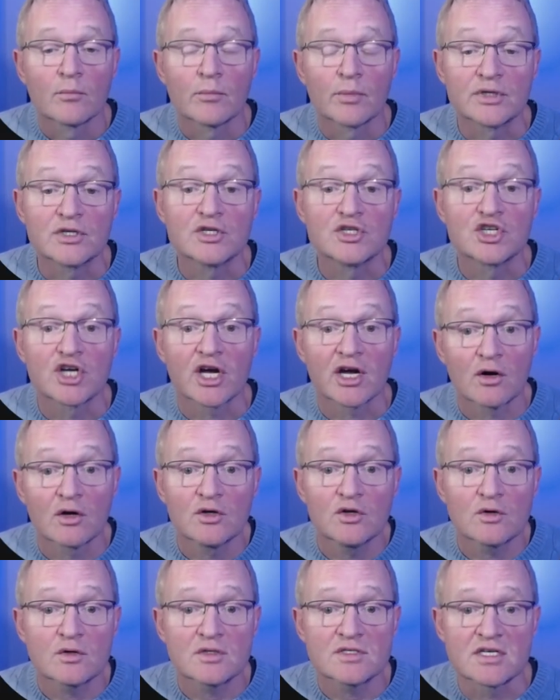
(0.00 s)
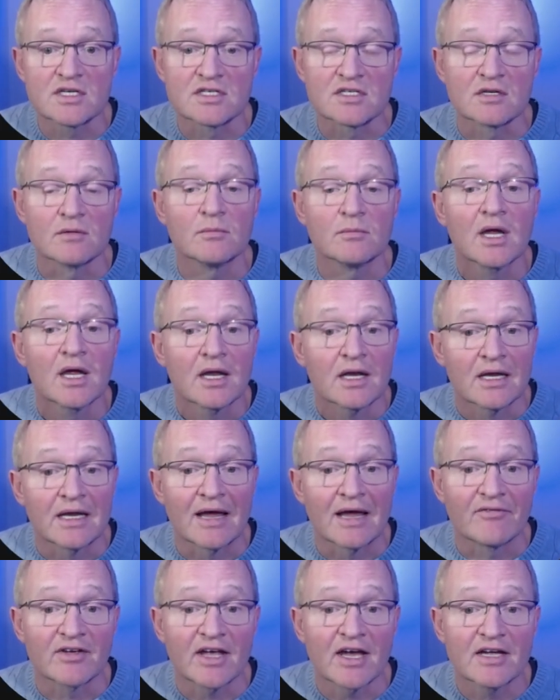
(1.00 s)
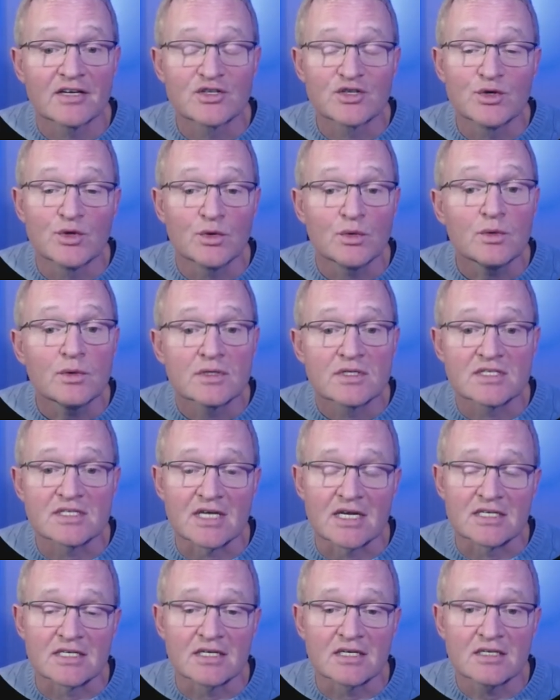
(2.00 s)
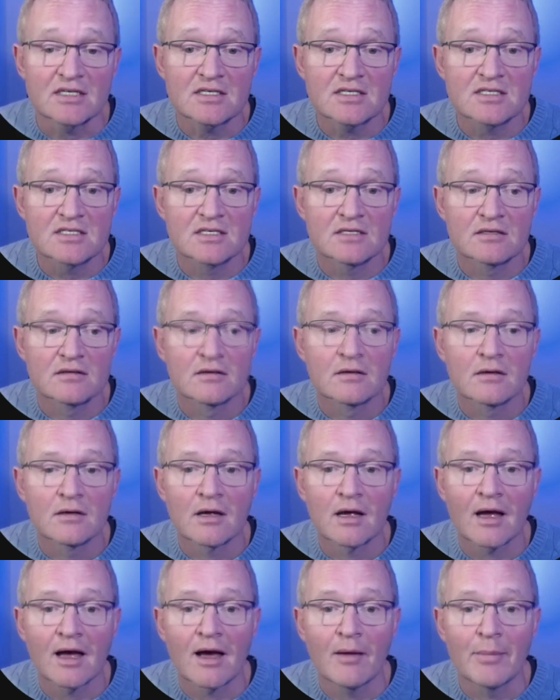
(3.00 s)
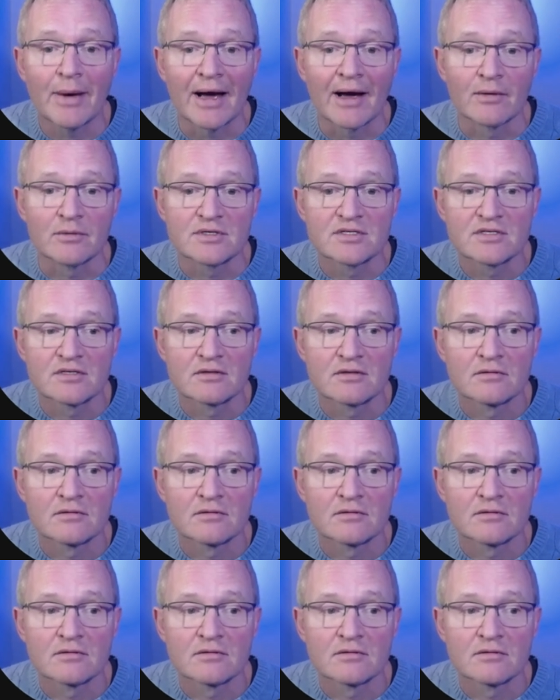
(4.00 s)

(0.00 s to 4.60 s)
But to check on your system, navigate to Settings, About.